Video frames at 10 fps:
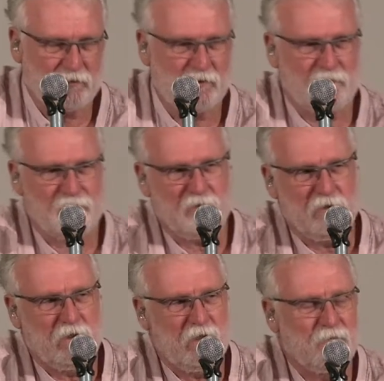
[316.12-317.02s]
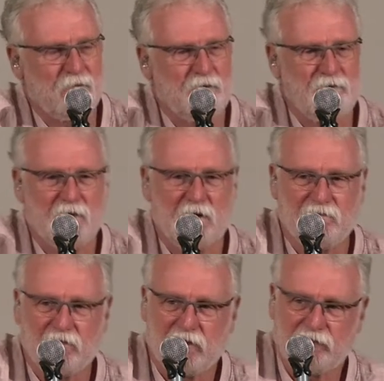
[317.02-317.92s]
touched her in any way, and she gave
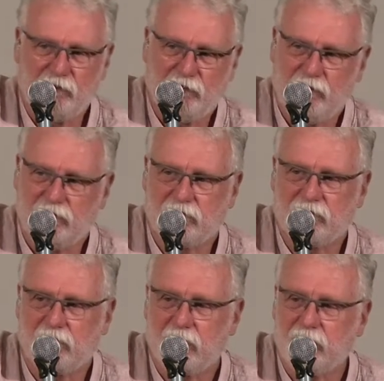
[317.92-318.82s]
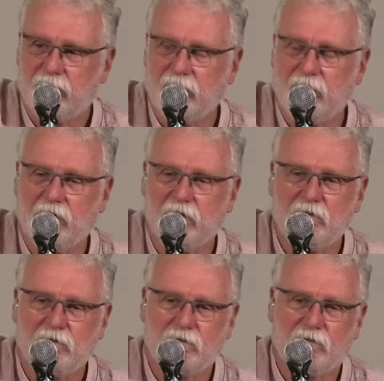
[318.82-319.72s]
her life to Jesus right there and then.
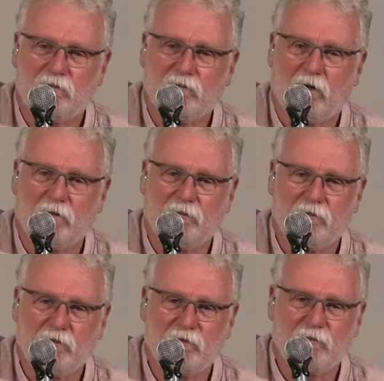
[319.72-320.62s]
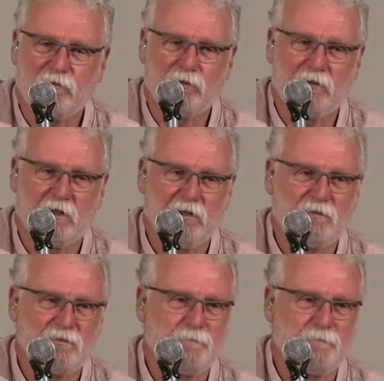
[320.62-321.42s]
She served God for the rest of her days.